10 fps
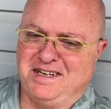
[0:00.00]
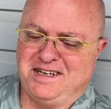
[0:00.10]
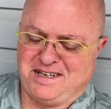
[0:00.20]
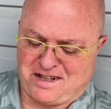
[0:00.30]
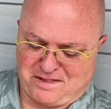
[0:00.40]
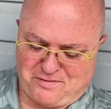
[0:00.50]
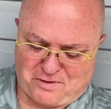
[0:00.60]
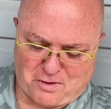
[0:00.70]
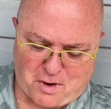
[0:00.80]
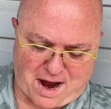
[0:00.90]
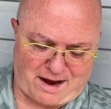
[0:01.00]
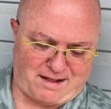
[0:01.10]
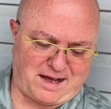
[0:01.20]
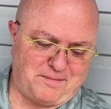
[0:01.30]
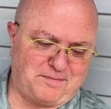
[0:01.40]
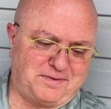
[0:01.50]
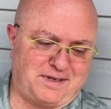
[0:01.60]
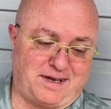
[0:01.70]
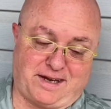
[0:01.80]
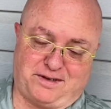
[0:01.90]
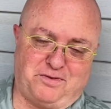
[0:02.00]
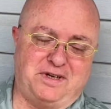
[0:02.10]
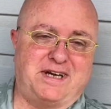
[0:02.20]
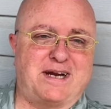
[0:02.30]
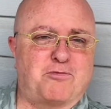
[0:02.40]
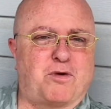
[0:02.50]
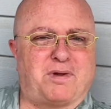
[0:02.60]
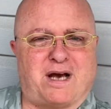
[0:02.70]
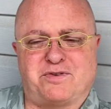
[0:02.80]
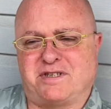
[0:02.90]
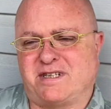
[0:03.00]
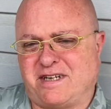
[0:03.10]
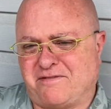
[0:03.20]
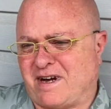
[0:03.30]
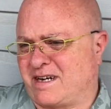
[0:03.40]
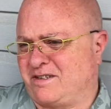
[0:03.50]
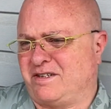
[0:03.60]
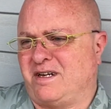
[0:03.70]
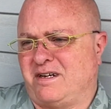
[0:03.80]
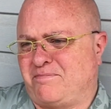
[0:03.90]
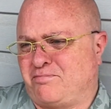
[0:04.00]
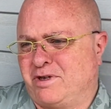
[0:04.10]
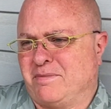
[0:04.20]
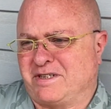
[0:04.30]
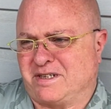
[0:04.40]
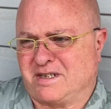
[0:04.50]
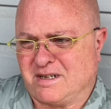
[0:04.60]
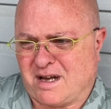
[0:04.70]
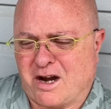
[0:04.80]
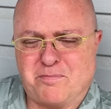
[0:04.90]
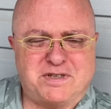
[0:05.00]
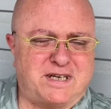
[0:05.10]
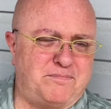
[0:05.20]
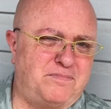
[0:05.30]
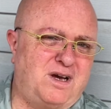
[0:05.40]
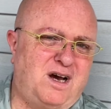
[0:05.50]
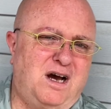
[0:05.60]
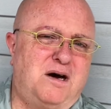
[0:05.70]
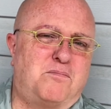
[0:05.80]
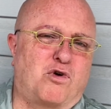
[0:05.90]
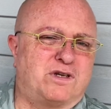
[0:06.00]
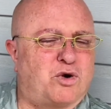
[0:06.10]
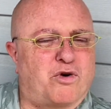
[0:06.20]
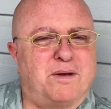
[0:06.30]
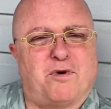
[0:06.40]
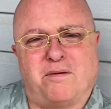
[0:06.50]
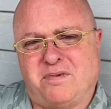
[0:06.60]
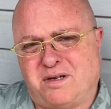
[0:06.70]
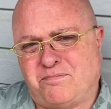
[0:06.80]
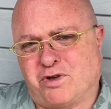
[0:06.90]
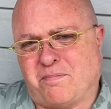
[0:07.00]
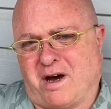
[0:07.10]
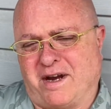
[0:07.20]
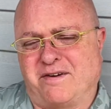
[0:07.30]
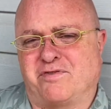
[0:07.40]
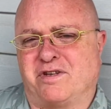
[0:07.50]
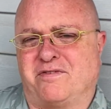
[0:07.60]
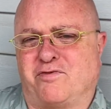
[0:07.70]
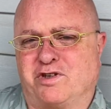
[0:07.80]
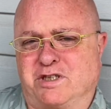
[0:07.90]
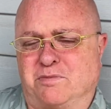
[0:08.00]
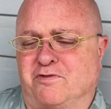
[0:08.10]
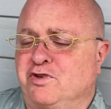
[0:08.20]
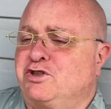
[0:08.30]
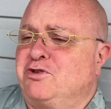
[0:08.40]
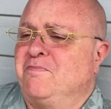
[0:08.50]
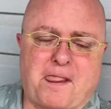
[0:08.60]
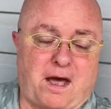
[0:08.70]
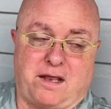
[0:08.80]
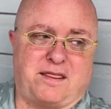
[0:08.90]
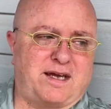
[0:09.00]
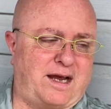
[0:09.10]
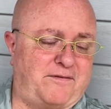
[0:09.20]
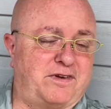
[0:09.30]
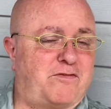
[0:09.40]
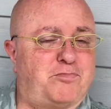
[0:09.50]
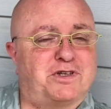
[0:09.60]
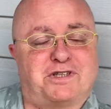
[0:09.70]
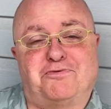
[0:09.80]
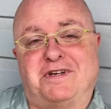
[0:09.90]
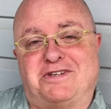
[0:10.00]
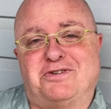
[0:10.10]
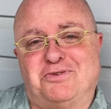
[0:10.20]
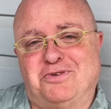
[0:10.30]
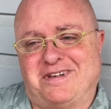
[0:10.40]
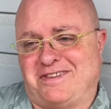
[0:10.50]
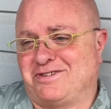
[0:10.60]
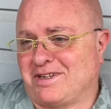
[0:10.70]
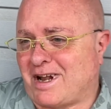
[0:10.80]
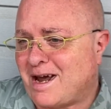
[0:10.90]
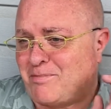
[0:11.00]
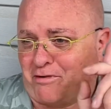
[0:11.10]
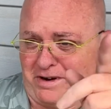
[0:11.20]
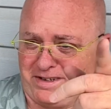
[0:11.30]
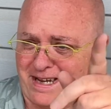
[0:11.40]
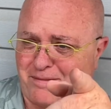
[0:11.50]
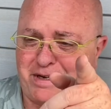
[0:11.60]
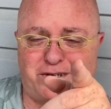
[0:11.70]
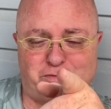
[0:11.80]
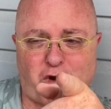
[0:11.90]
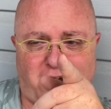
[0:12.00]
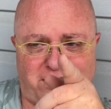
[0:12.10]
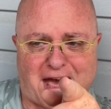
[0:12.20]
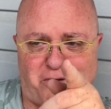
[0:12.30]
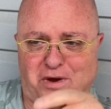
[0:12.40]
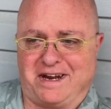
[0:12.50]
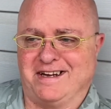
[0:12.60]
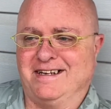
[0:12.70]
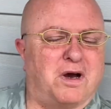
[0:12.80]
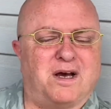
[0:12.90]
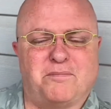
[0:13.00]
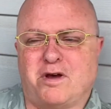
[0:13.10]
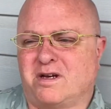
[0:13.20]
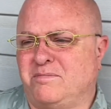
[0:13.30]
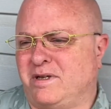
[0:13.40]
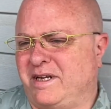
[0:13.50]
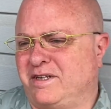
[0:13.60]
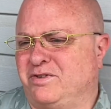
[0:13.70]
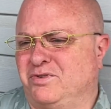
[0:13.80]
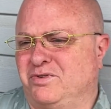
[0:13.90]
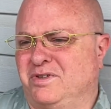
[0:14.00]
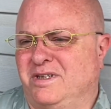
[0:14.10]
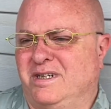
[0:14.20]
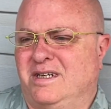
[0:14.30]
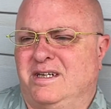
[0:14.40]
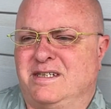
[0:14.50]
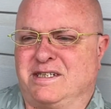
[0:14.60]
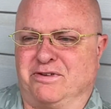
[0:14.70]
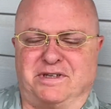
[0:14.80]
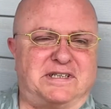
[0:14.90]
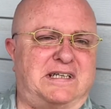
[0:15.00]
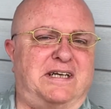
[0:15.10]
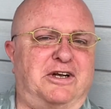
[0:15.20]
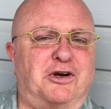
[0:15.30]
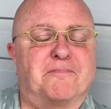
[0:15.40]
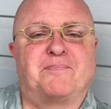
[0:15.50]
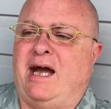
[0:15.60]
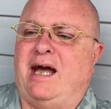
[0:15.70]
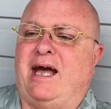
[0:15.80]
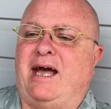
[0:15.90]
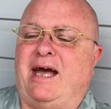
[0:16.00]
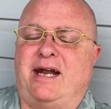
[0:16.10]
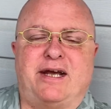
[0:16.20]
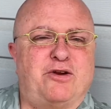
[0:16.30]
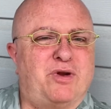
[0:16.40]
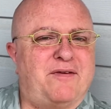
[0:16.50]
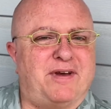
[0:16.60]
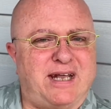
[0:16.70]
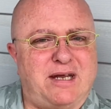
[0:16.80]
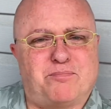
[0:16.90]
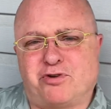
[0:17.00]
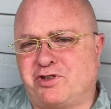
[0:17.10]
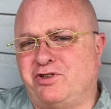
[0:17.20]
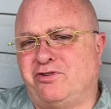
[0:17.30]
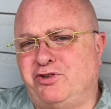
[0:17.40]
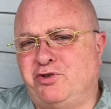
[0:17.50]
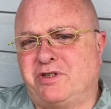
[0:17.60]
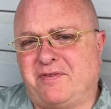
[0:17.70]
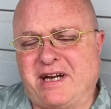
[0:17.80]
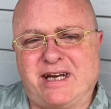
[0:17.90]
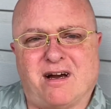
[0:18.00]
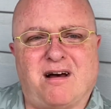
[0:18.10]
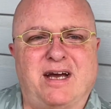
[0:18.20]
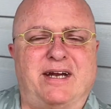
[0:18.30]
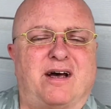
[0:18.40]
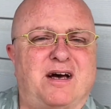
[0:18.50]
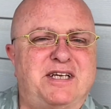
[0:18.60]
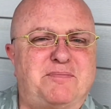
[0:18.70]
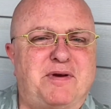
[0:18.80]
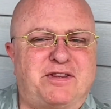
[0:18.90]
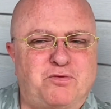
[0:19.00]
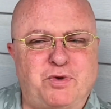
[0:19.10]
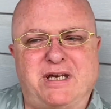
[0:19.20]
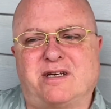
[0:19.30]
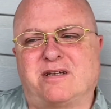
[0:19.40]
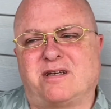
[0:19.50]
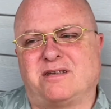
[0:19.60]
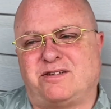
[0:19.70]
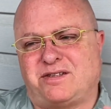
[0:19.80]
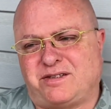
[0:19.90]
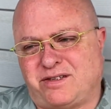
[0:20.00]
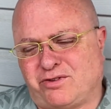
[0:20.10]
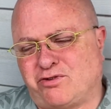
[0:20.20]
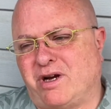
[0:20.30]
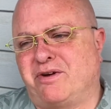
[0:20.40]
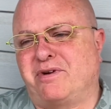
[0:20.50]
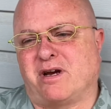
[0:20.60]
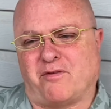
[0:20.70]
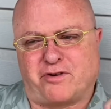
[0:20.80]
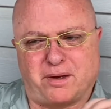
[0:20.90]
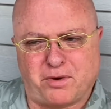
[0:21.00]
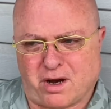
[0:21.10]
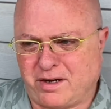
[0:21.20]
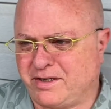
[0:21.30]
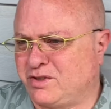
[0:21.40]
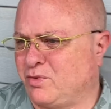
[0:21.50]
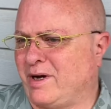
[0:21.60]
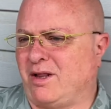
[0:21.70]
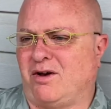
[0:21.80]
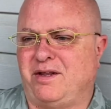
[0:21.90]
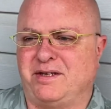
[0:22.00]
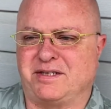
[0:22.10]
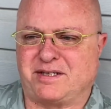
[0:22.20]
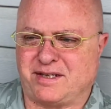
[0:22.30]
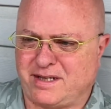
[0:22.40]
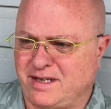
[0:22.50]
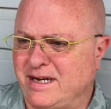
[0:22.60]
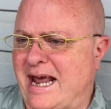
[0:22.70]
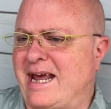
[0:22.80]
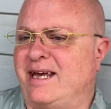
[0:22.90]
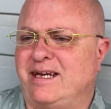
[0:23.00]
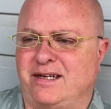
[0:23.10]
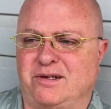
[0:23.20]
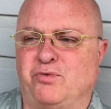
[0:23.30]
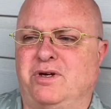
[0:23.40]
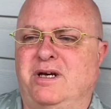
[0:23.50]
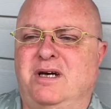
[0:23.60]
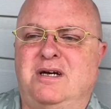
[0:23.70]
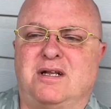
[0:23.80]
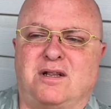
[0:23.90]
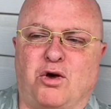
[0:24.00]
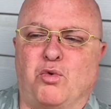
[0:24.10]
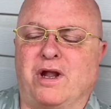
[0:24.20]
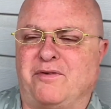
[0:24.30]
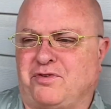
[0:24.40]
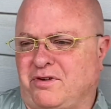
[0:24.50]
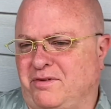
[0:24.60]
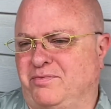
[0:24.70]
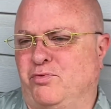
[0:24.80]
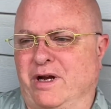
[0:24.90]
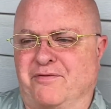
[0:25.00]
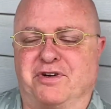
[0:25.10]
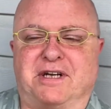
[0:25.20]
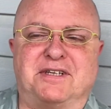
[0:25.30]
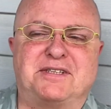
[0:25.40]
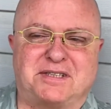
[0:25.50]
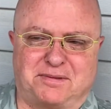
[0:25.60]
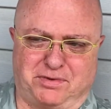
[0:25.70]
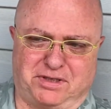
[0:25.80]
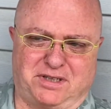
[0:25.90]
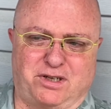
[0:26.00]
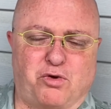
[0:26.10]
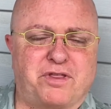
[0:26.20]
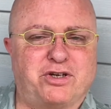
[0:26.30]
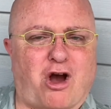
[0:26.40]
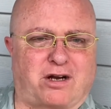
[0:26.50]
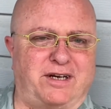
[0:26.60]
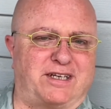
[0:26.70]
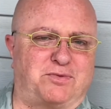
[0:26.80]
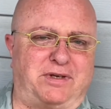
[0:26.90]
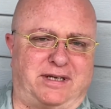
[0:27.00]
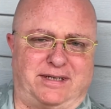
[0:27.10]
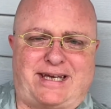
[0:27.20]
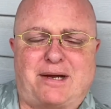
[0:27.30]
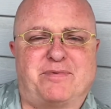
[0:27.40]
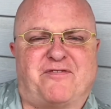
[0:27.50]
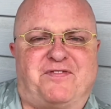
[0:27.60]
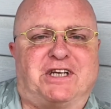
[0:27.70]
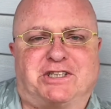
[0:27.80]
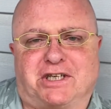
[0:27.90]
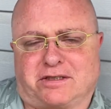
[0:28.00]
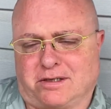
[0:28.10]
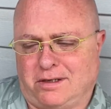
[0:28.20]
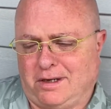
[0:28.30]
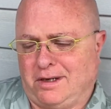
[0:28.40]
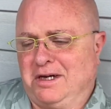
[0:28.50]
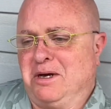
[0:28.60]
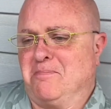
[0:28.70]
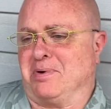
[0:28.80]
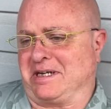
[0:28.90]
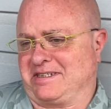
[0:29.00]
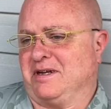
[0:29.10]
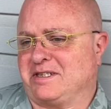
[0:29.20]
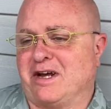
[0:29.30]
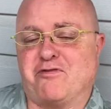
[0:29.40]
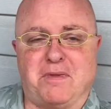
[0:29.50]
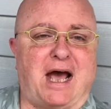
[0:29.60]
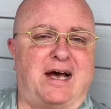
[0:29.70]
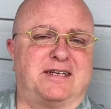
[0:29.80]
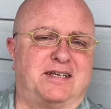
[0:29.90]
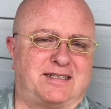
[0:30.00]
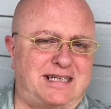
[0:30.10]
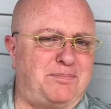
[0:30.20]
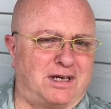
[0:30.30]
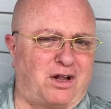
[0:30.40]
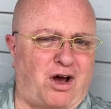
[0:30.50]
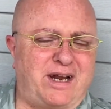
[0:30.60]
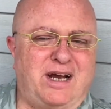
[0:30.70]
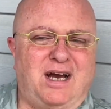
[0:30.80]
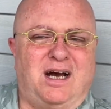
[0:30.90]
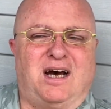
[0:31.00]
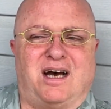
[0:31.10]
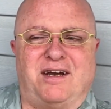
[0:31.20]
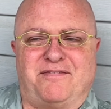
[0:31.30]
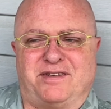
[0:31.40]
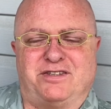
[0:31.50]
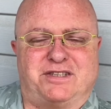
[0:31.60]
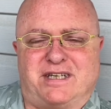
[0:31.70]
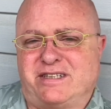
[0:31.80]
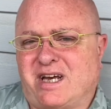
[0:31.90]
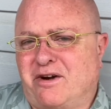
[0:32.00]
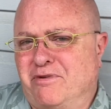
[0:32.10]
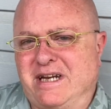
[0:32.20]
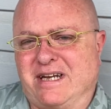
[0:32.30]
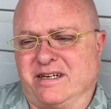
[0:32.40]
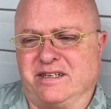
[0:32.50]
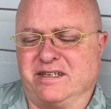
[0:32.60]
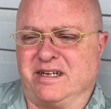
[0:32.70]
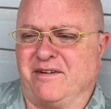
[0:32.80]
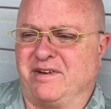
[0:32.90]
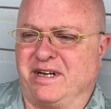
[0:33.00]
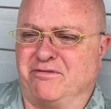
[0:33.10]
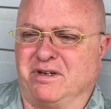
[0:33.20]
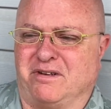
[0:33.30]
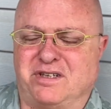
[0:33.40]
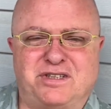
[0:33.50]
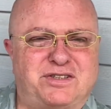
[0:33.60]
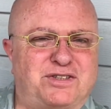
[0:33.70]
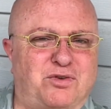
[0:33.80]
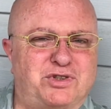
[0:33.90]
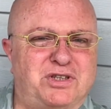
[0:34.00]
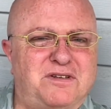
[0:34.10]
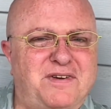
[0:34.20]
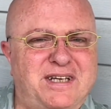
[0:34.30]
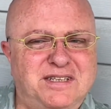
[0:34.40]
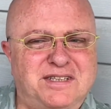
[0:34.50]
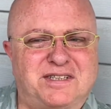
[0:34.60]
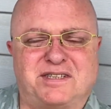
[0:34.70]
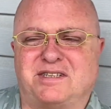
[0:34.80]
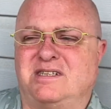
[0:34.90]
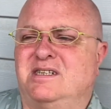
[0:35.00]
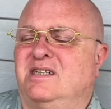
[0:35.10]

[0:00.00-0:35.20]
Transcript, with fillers: nothing for a while. I'm and I don't need any more blouses, and in fact, uh, pretty much a hundred percent moratorium on book buying for the foreseeable future. I think I have enough books to read too. There's a library, ten minutes walk that way. I'm not complaining too seriously here and I don't have any personal news of any kind. I spent the week still trying to recover. I'm not going to dwell on this nagging, low level, whatever it is. I'm just going to go to the doctor next week and get him to fix it. But aside from that, sleeping a lot, I've just did a ton of reading and didn't have any real social events